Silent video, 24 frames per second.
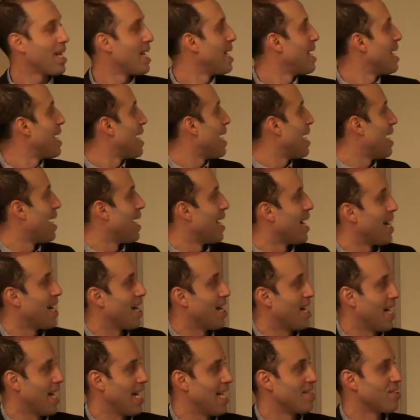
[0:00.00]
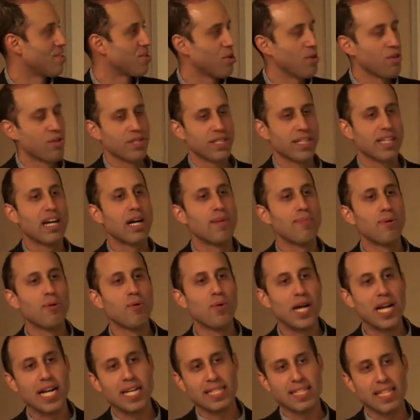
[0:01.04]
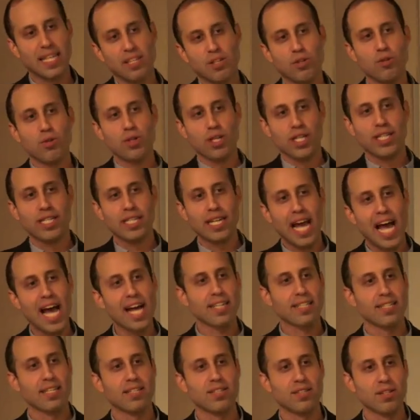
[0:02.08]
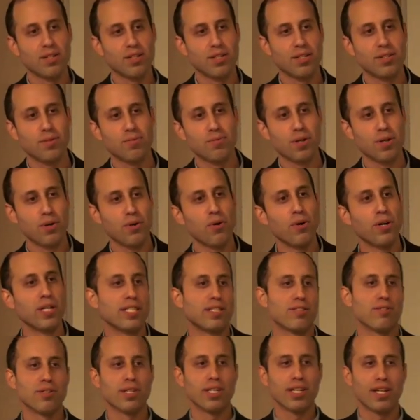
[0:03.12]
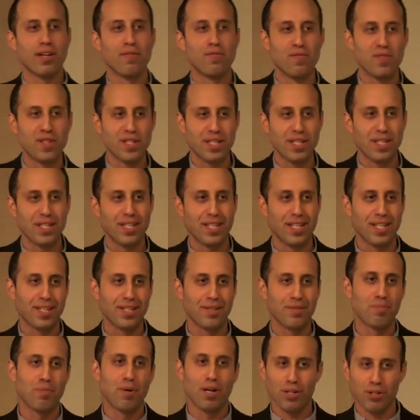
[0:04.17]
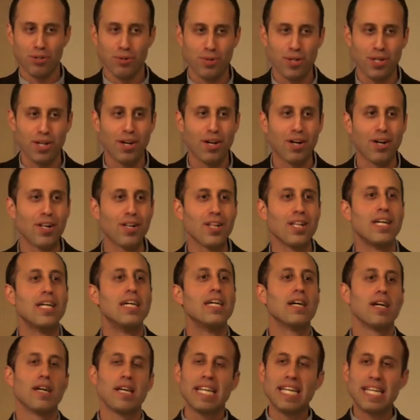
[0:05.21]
Uh, and so there's a couple ways that you can access these recordings. You can come visit in Montreal. Yeah.